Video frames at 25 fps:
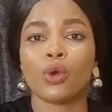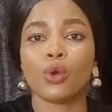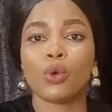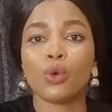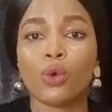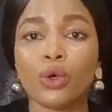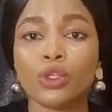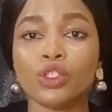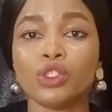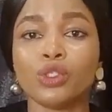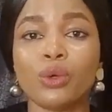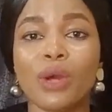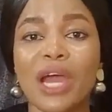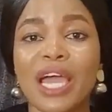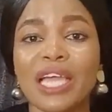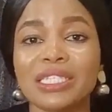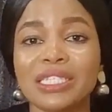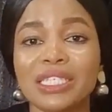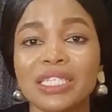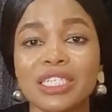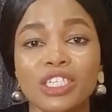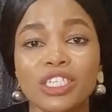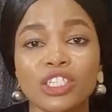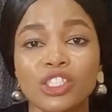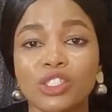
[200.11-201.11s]
Good
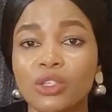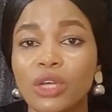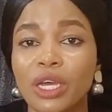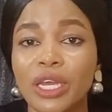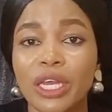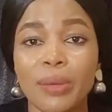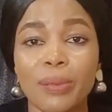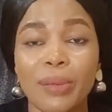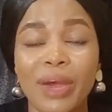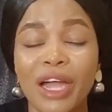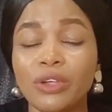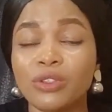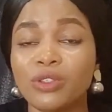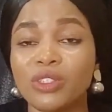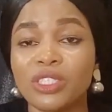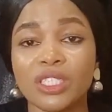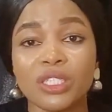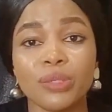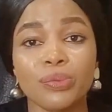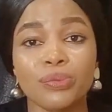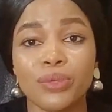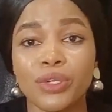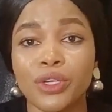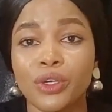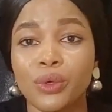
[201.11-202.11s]
writing is not about
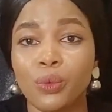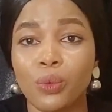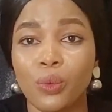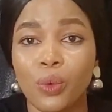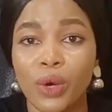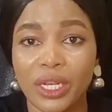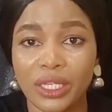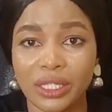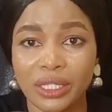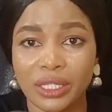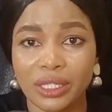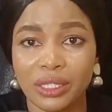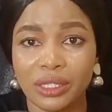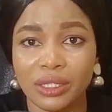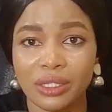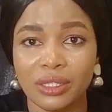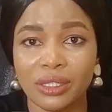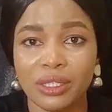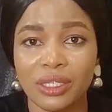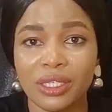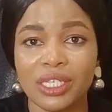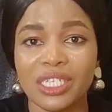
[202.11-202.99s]
using big words.